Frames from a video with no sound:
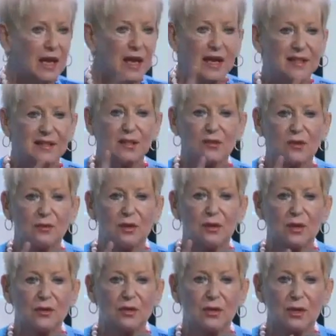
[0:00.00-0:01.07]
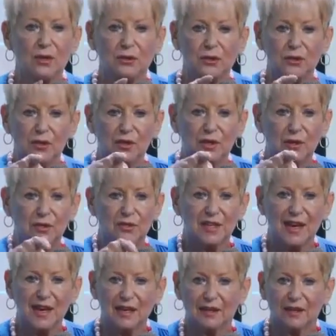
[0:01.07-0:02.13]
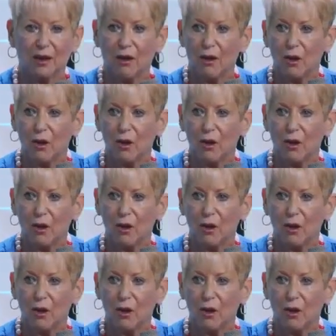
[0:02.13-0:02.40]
He says, no, you don't understand.